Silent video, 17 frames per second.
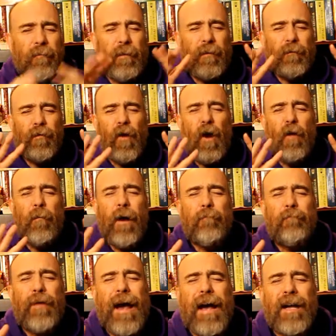me for all my
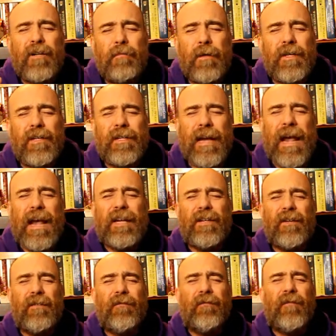past mistakes
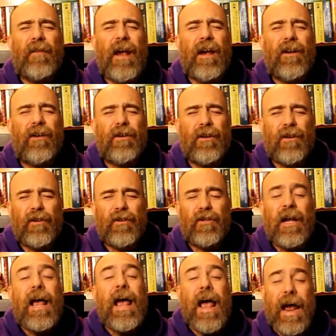and
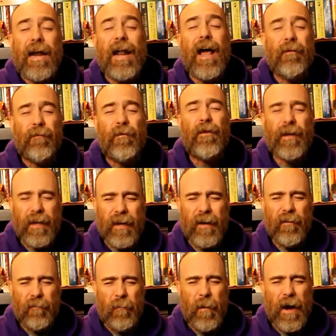failures, and I
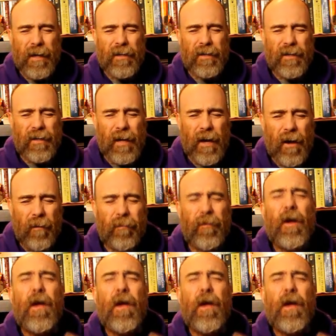forgive myself.